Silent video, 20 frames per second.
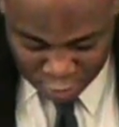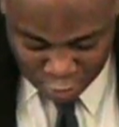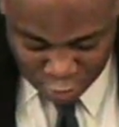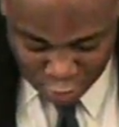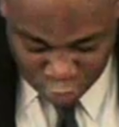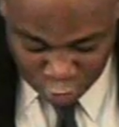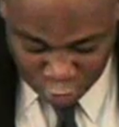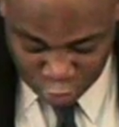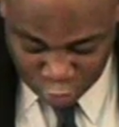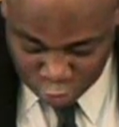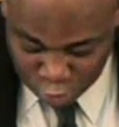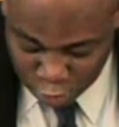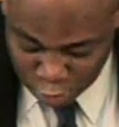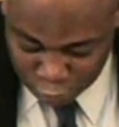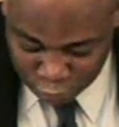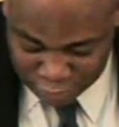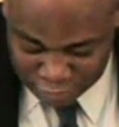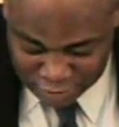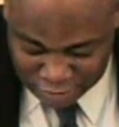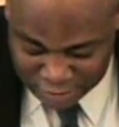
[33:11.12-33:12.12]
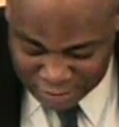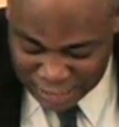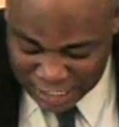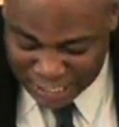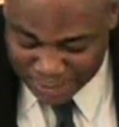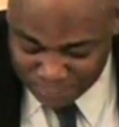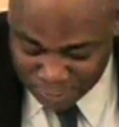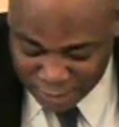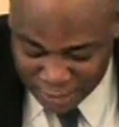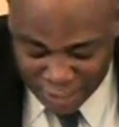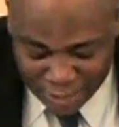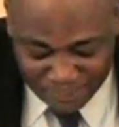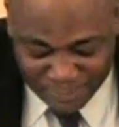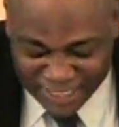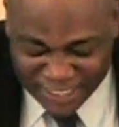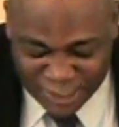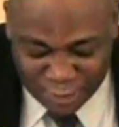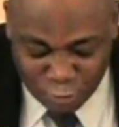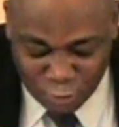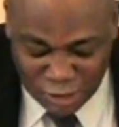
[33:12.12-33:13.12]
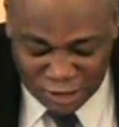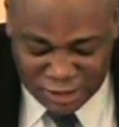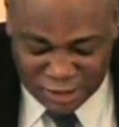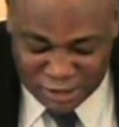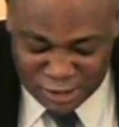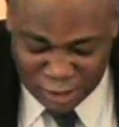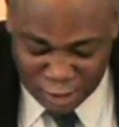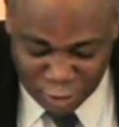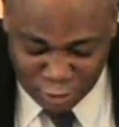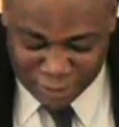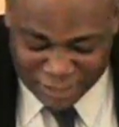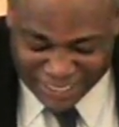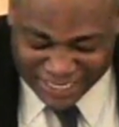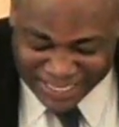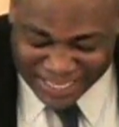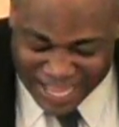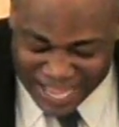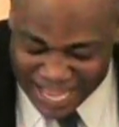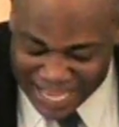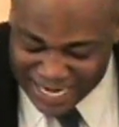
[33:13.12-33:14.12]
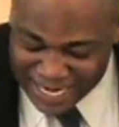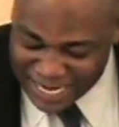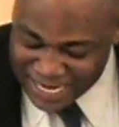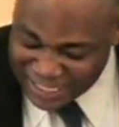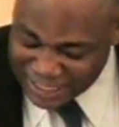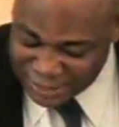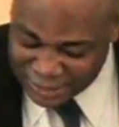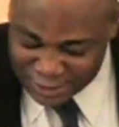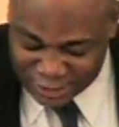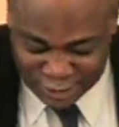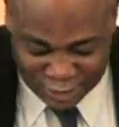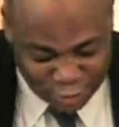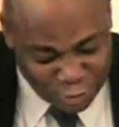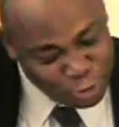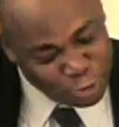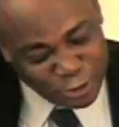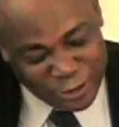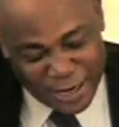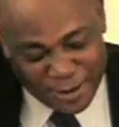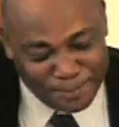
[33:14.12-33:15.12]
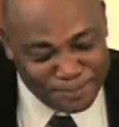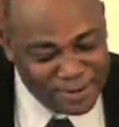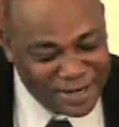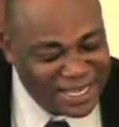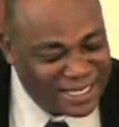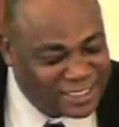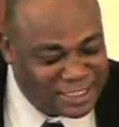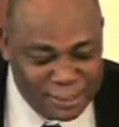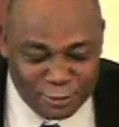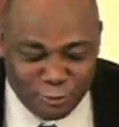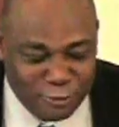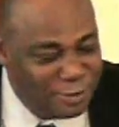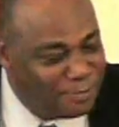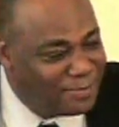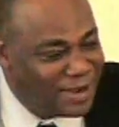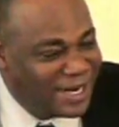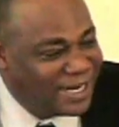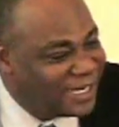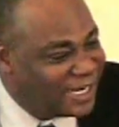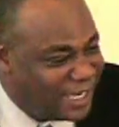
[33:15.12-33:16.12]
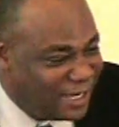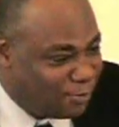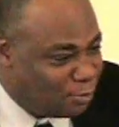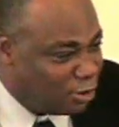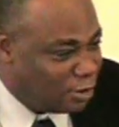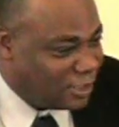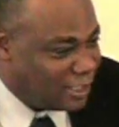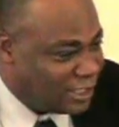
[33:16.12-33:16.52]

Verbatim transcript: Oh, glory to God. But how many of us know that God had a stored up blessing with my name on